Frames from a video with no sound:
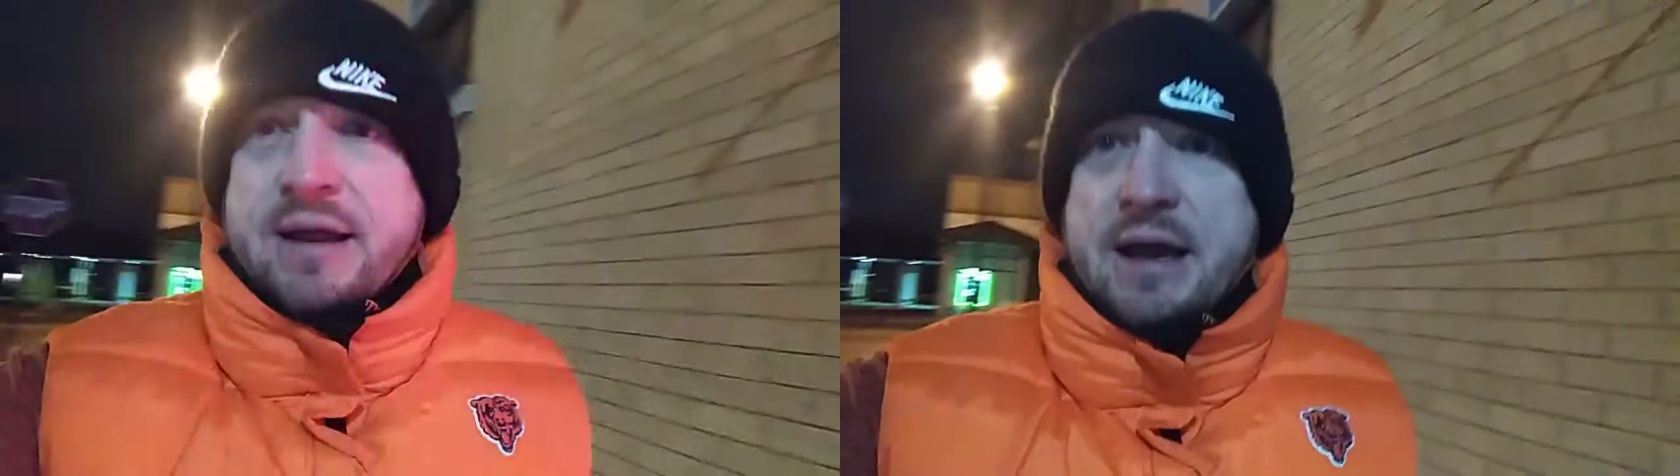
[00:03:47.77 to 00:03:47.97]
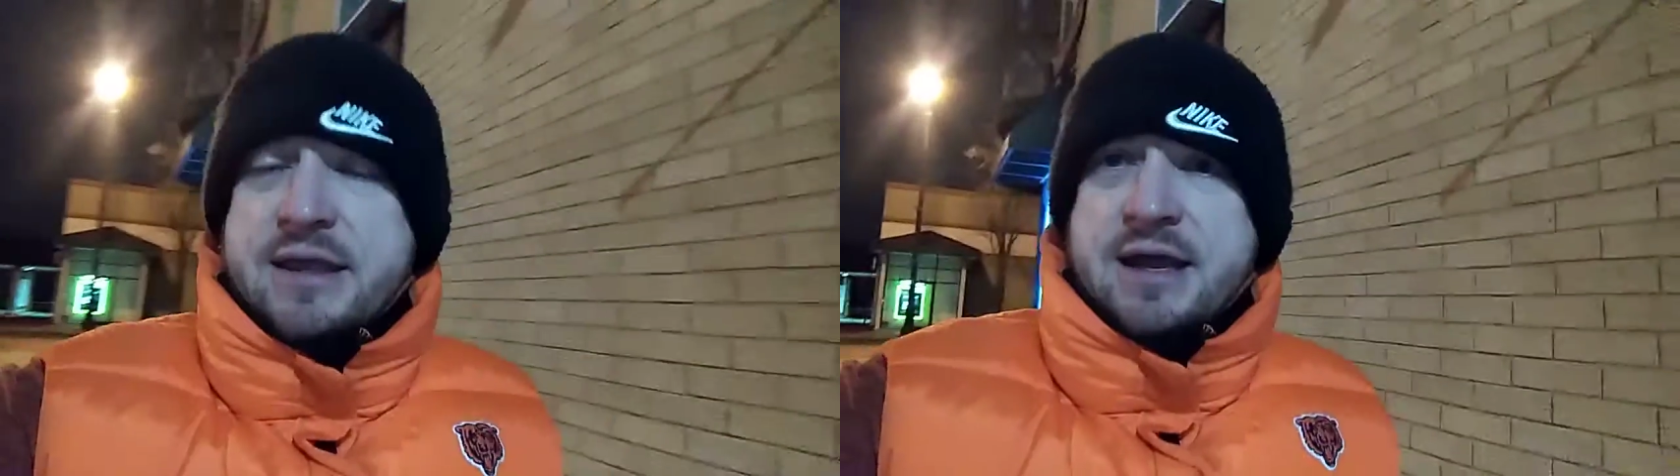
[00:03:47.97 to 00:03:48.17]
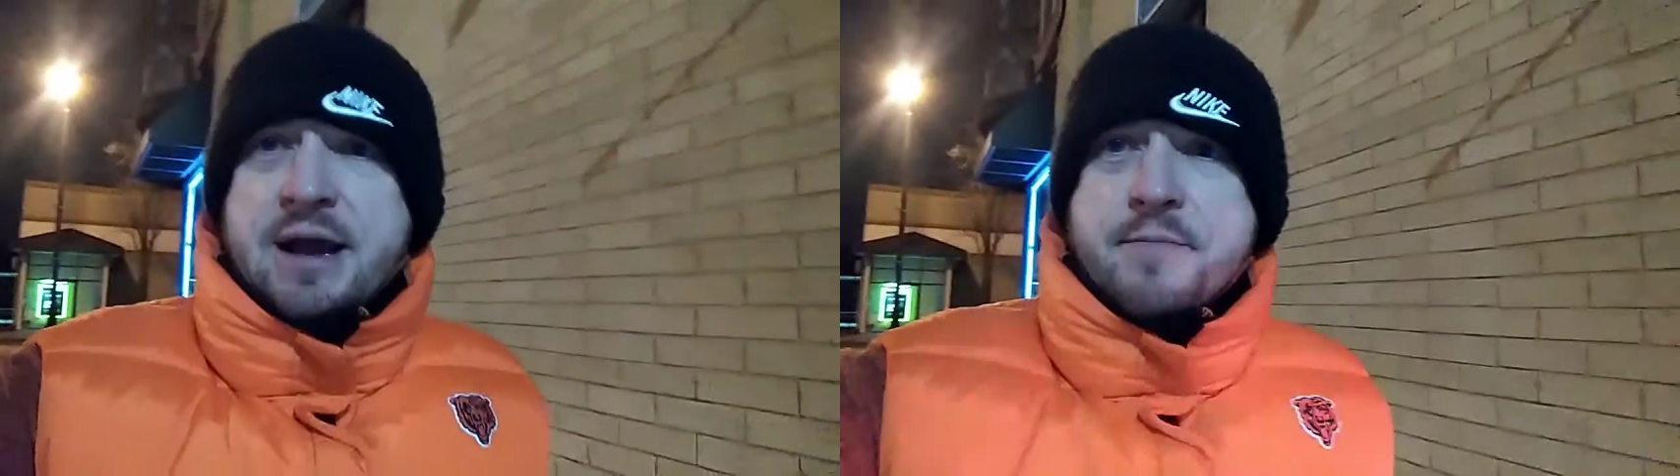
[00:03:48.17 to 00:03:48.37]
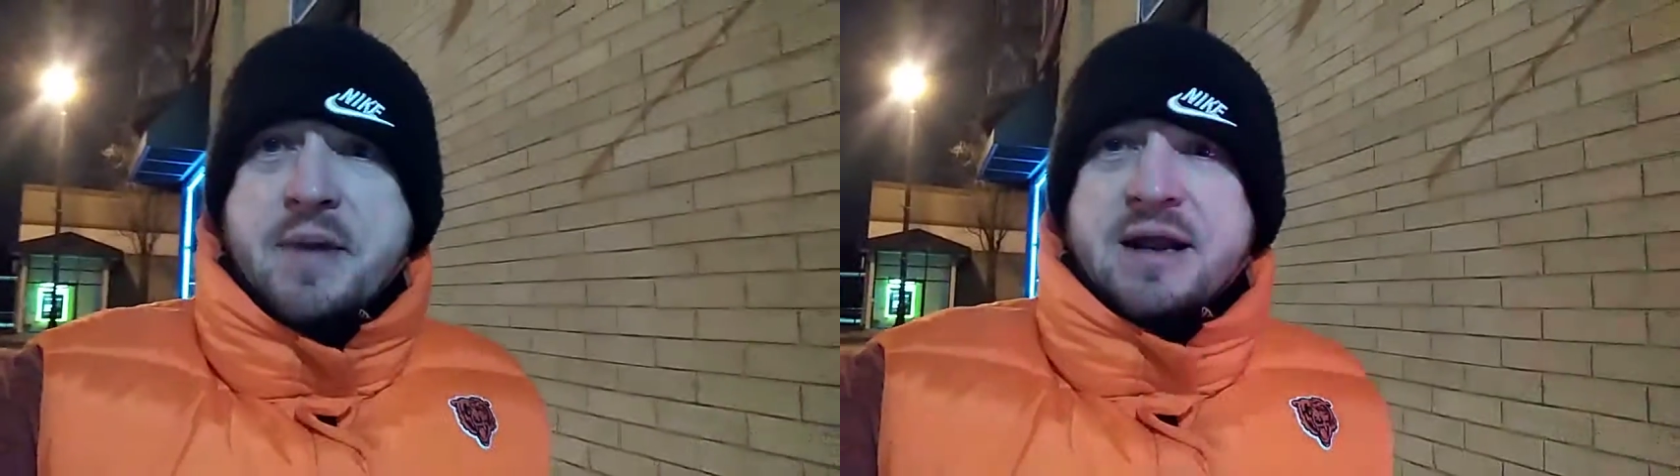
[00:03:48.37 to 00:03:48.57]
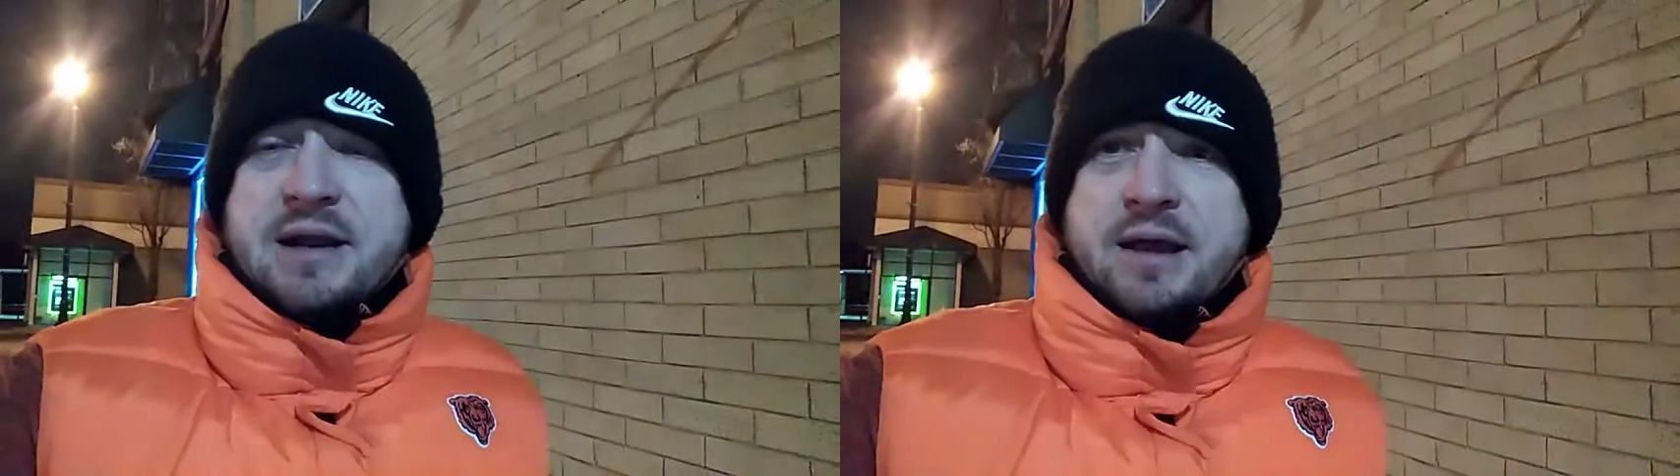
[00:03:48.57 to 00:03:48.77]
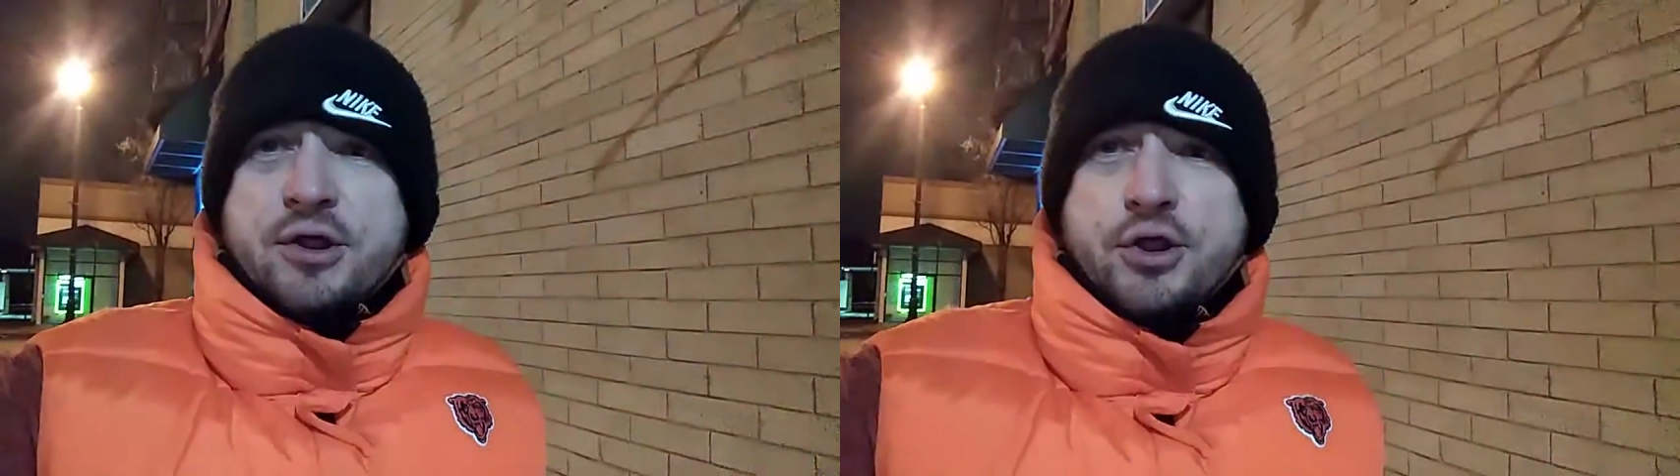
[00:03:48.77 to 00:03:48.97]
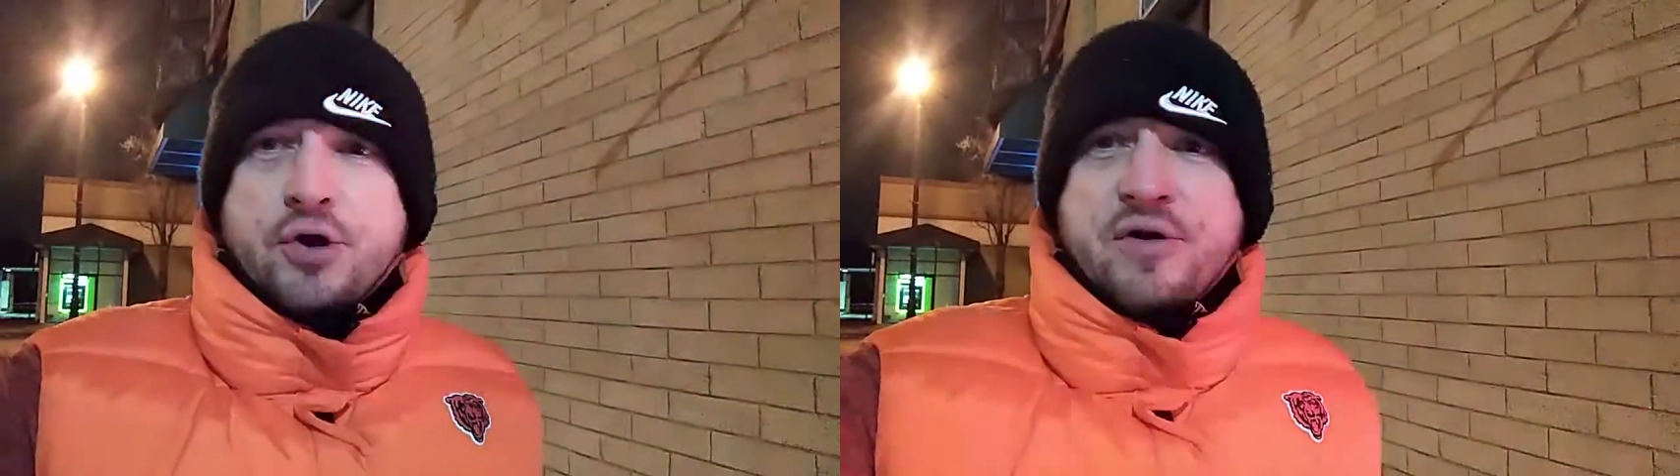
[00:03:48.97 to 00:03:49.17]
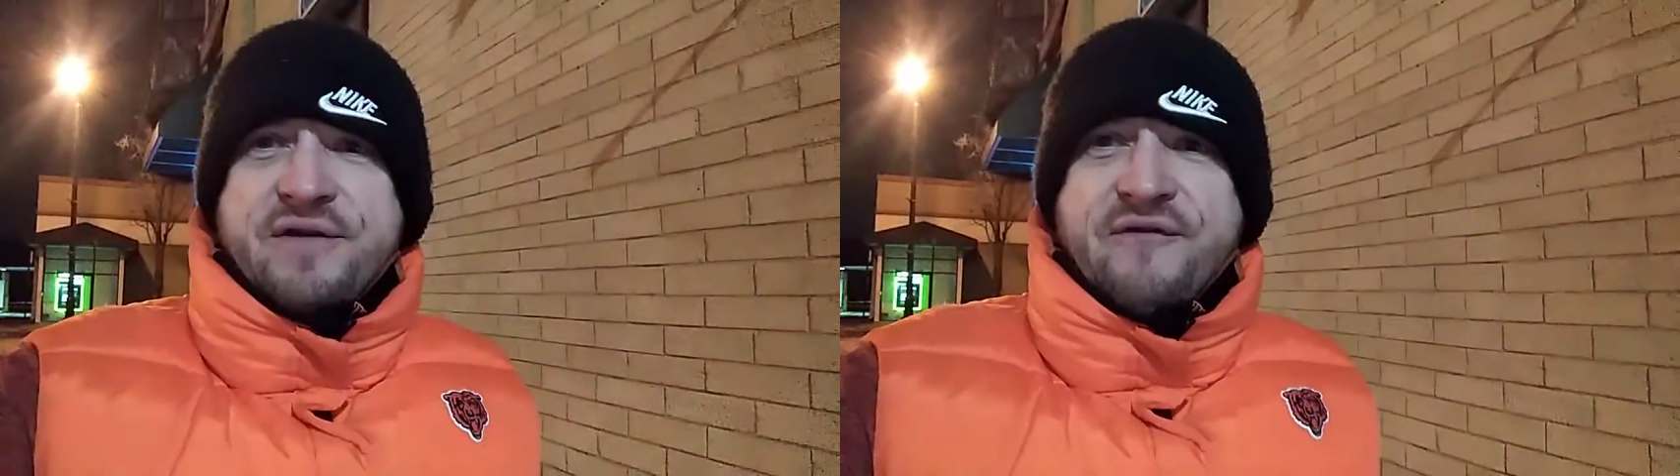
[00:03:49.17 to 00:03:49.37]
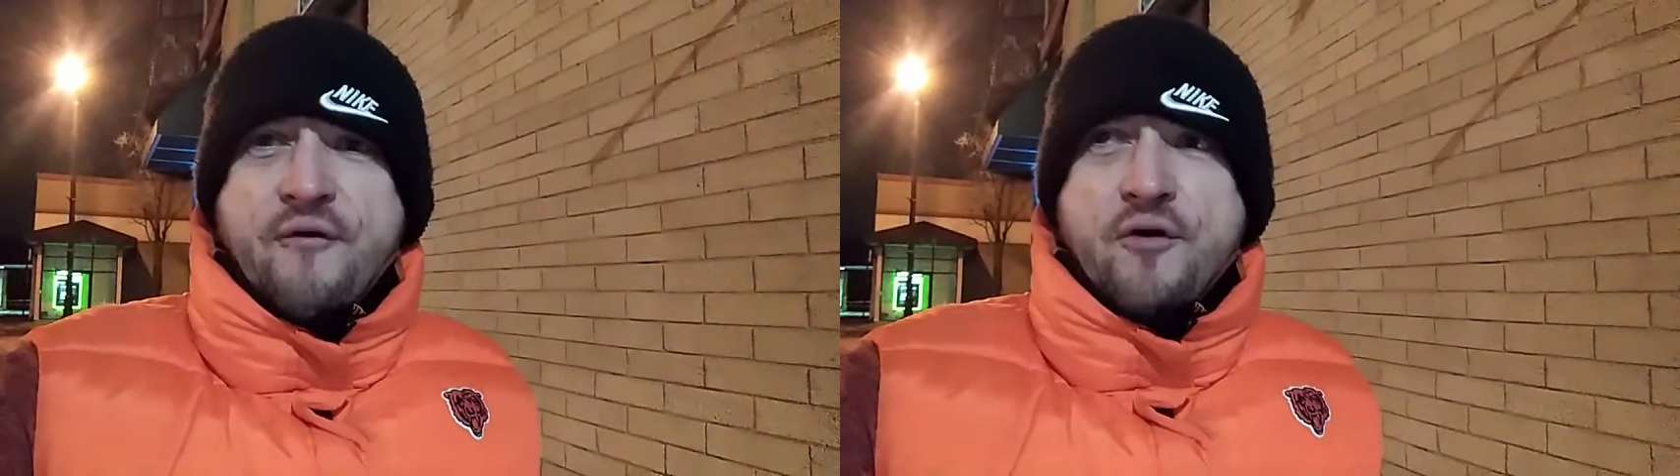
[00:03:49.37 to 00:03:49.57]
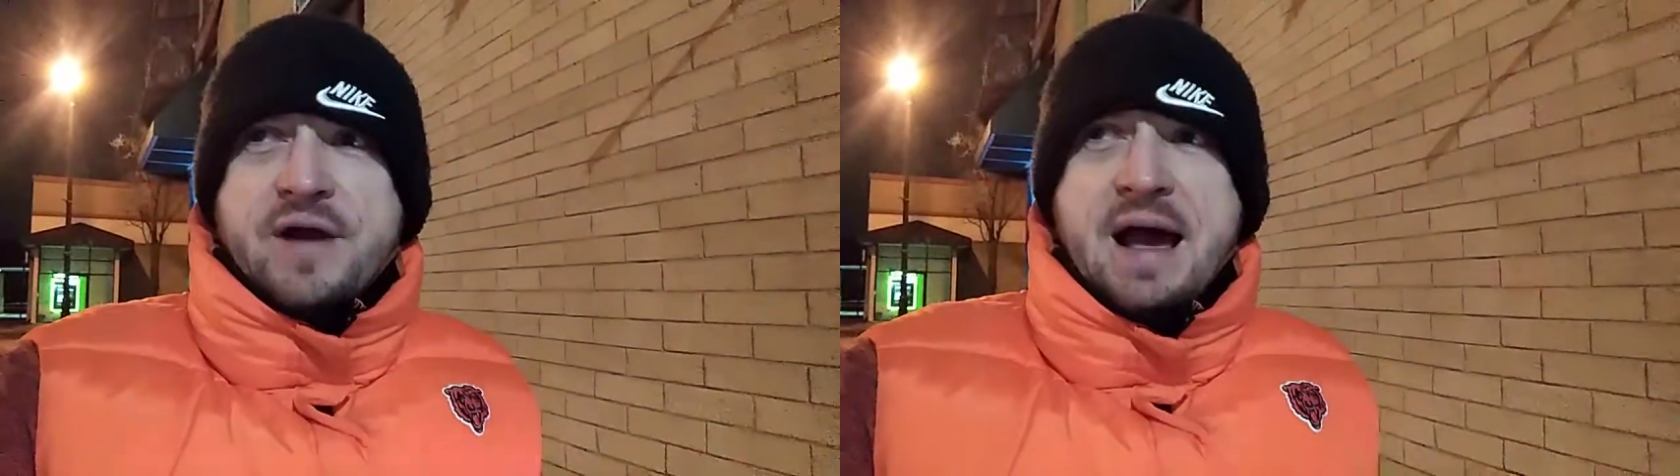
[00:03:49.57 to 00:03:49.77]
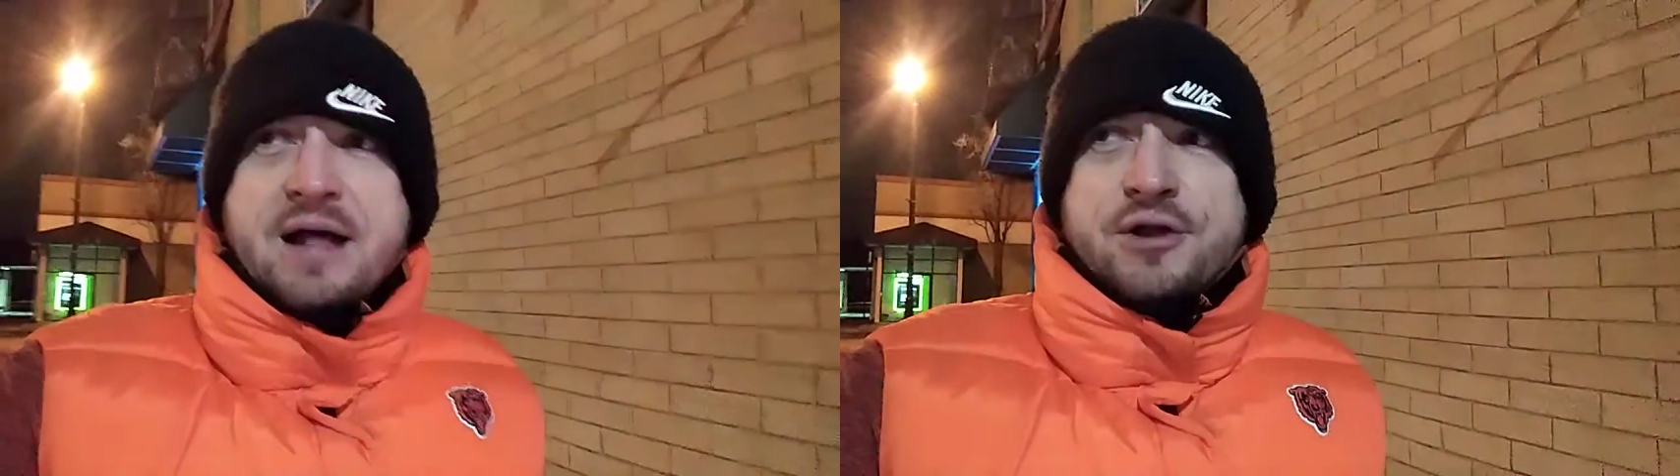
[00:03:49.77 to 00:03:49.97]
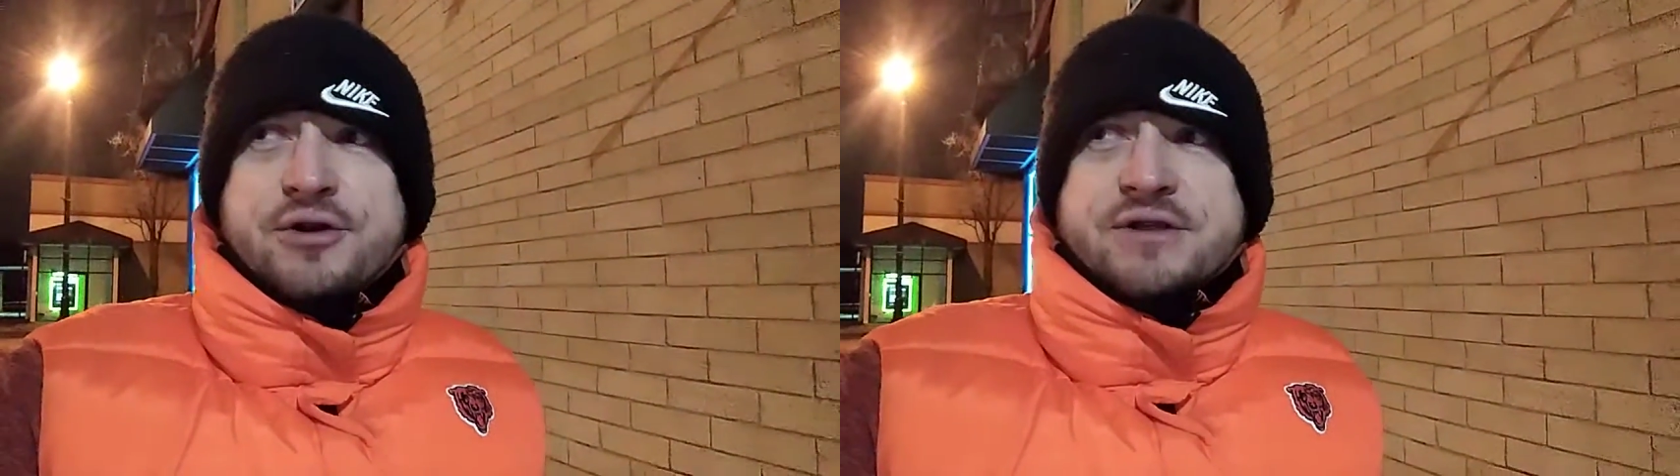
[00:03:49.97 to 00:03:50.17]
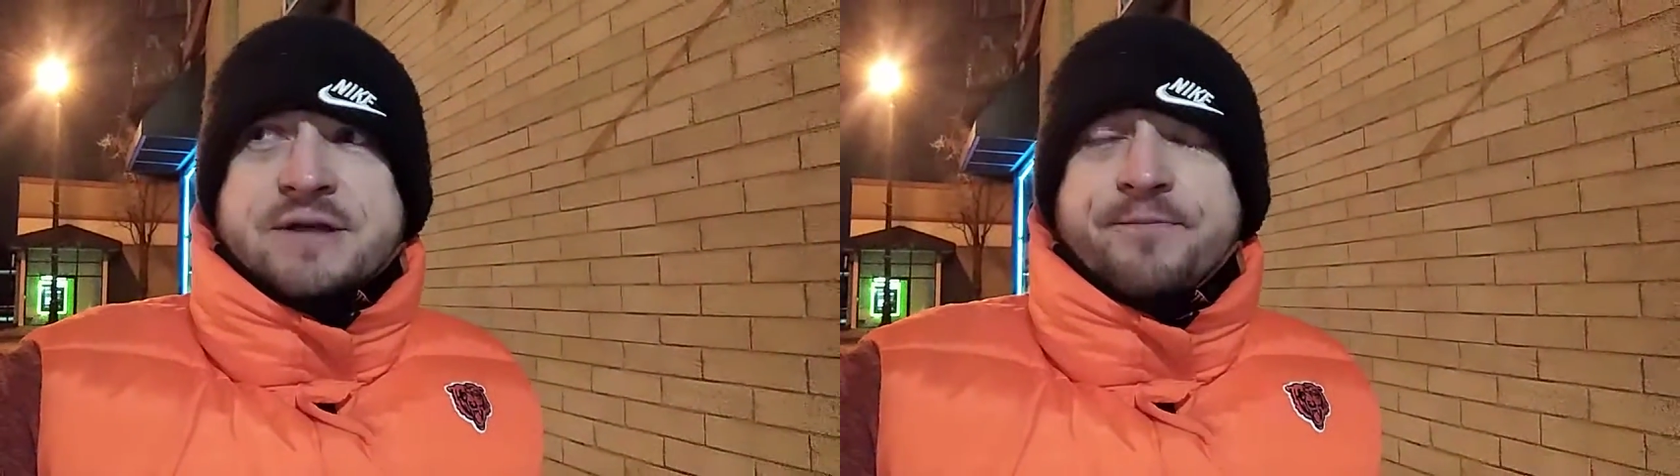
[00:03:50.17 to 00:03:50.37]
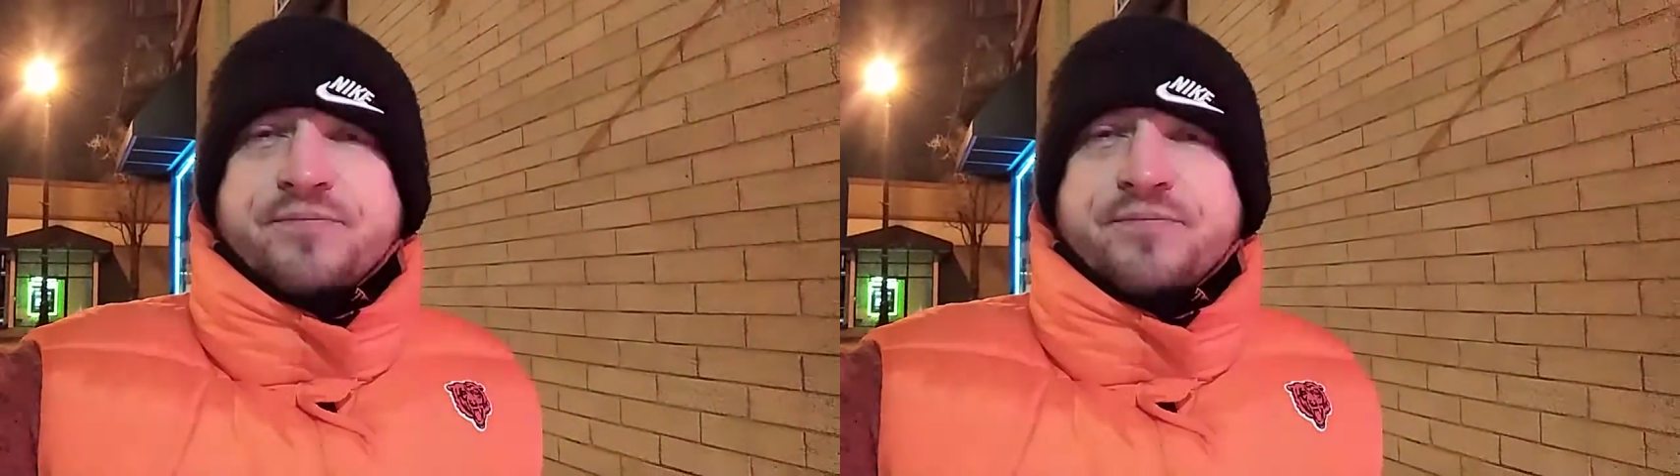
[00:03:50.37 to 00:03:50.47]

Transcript: and I think I made like thirty-four dollars